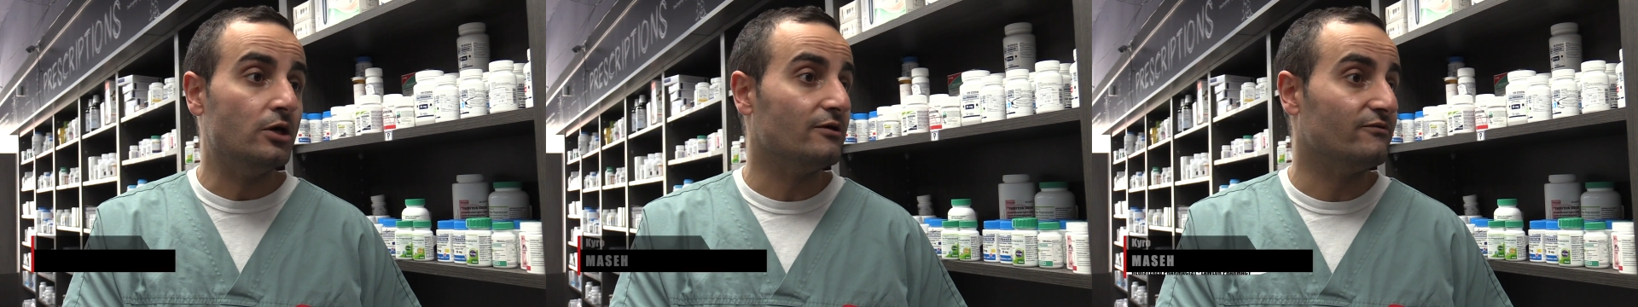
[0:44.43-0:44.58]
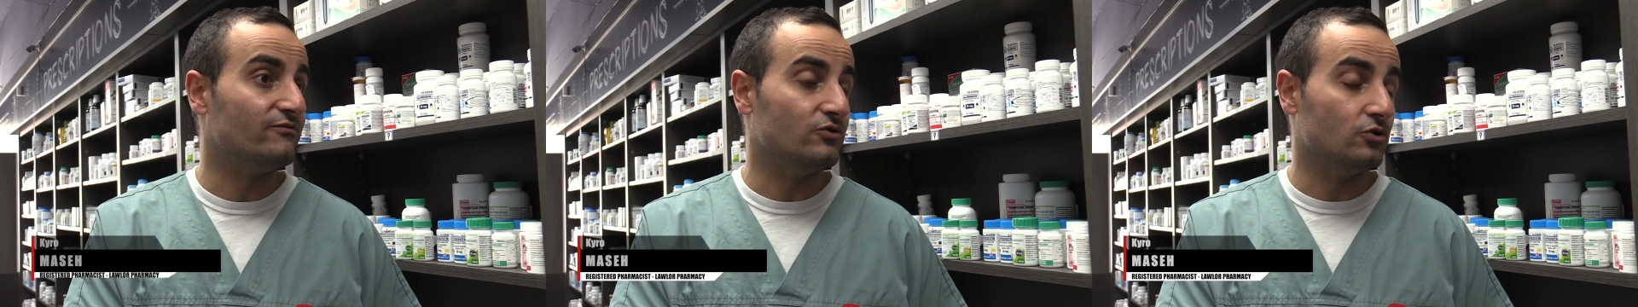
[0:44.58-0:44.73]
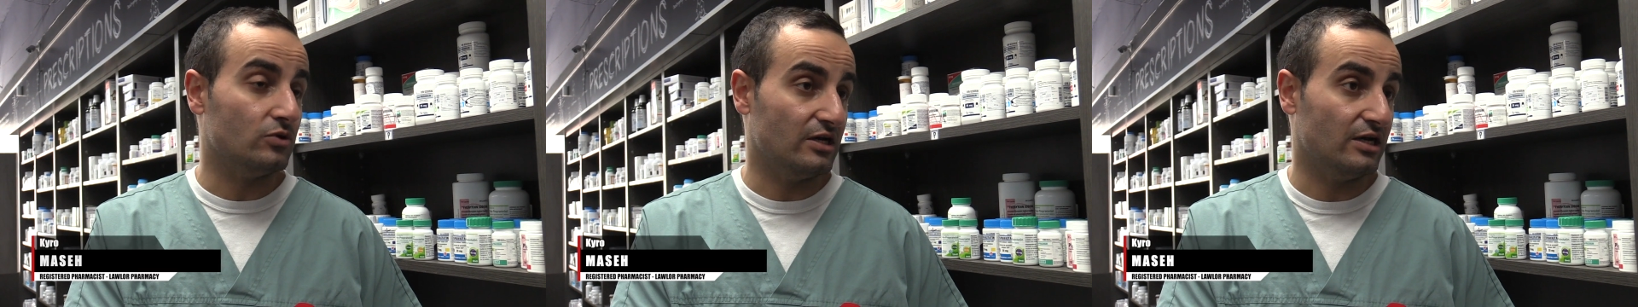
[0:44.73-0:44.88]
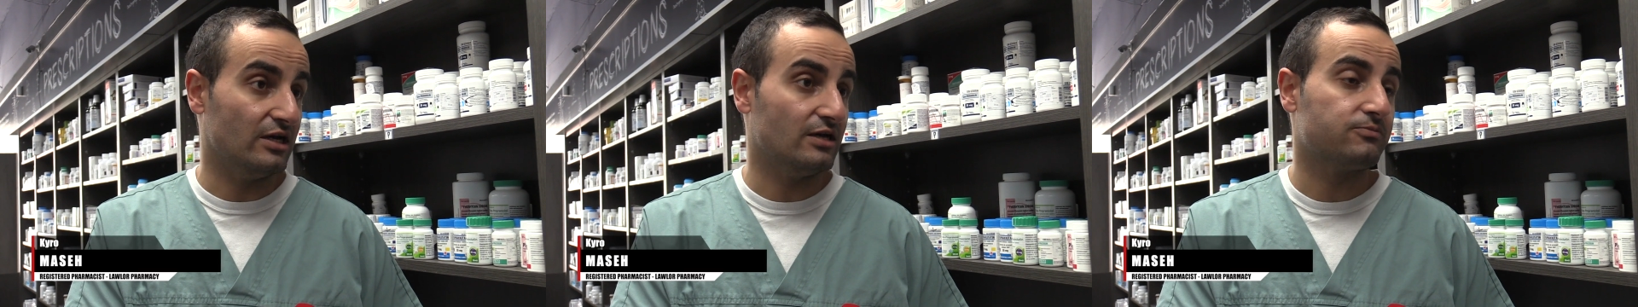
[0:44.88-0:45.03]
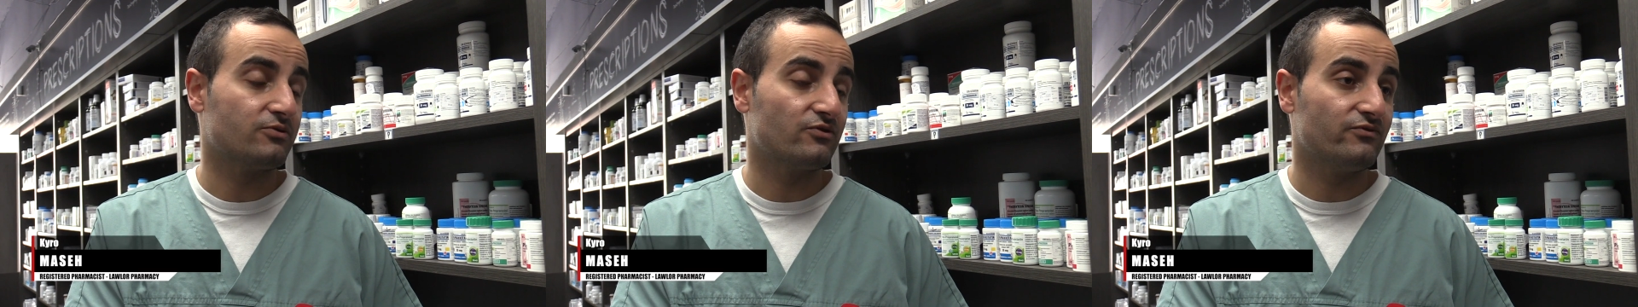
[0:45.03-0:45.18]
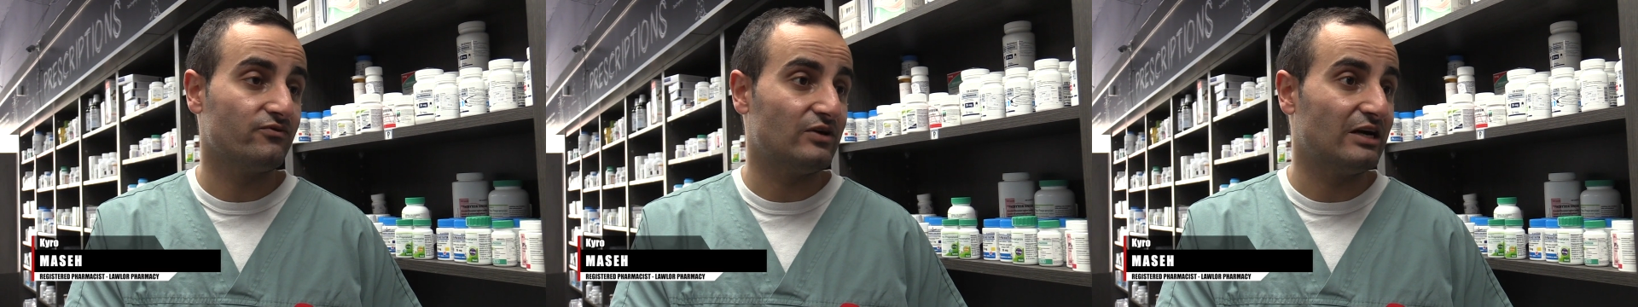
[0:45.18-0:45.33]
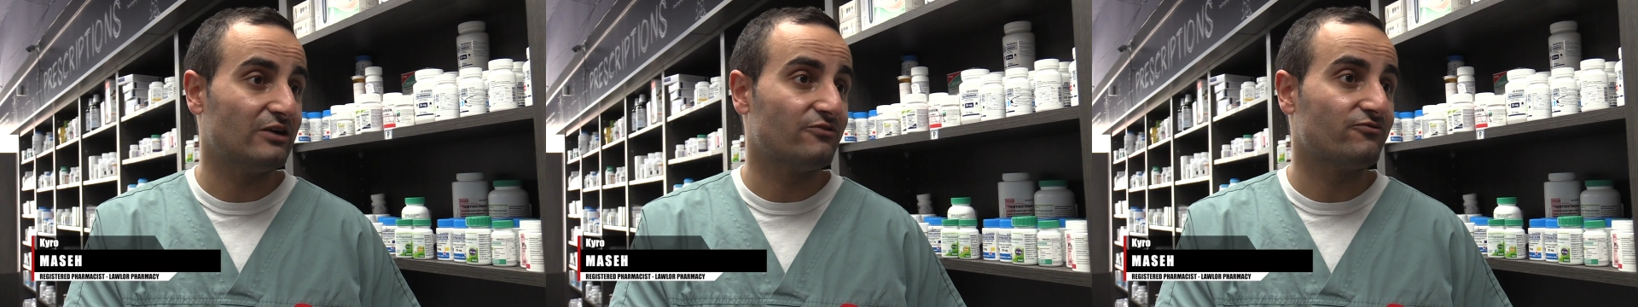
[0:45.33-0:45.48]
If you can't
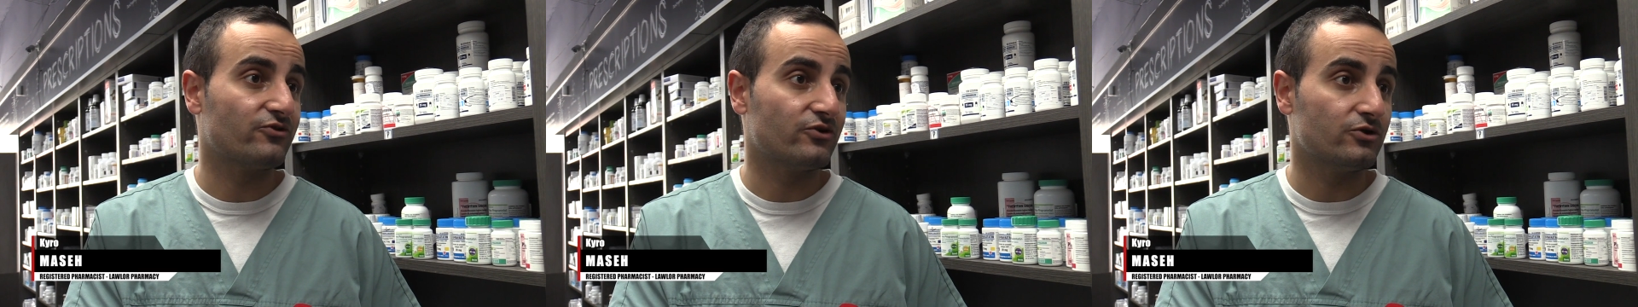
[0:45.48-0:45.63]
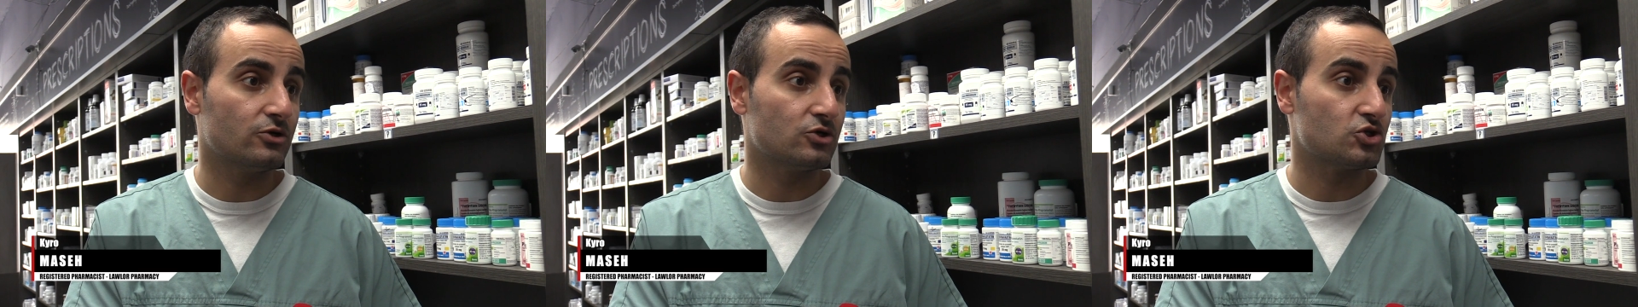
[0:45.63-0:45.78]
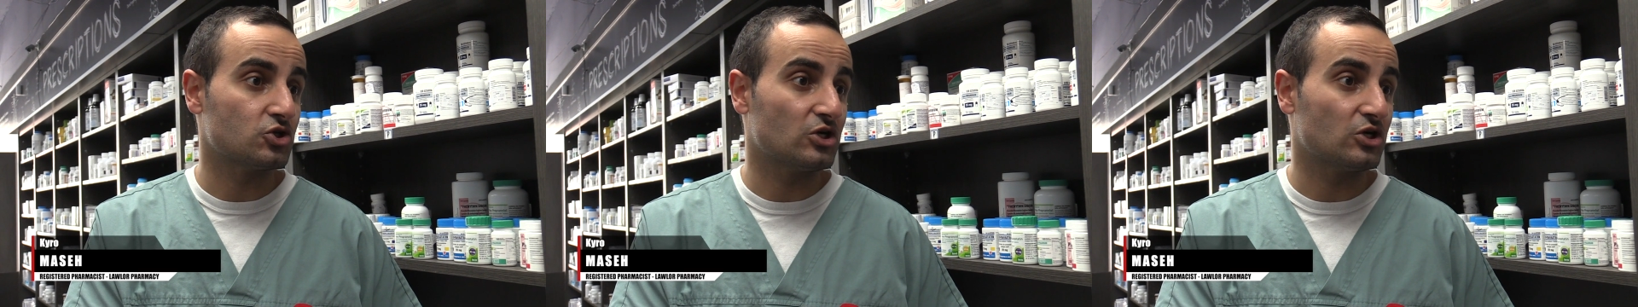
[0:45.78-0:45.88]
provide for your